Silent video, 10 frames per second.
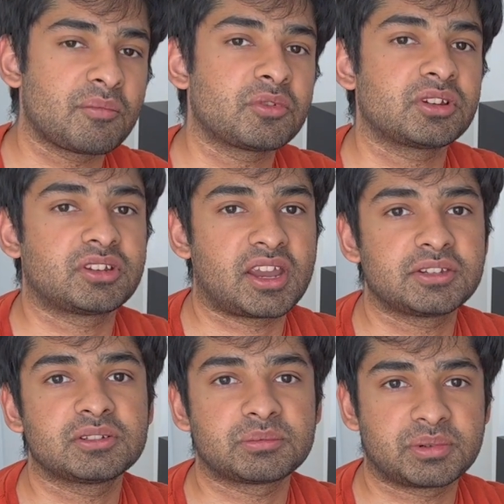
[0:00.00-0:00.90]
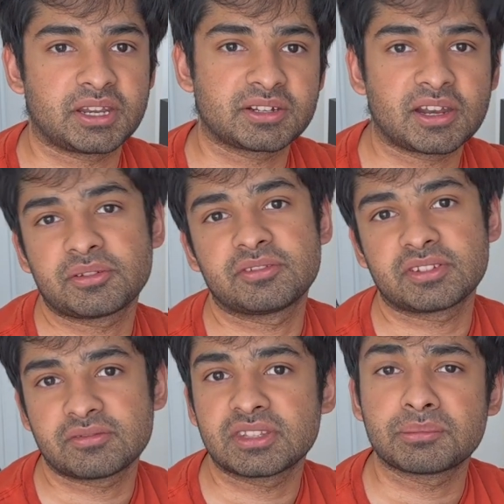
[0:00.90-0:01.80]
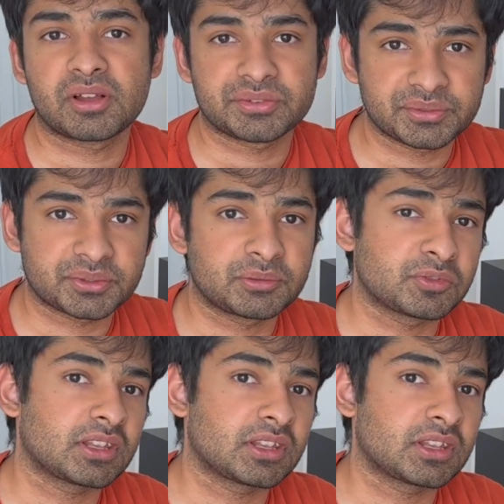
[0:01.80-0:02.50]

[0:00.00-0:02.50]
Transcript: more granular breakdown of even the muscle groups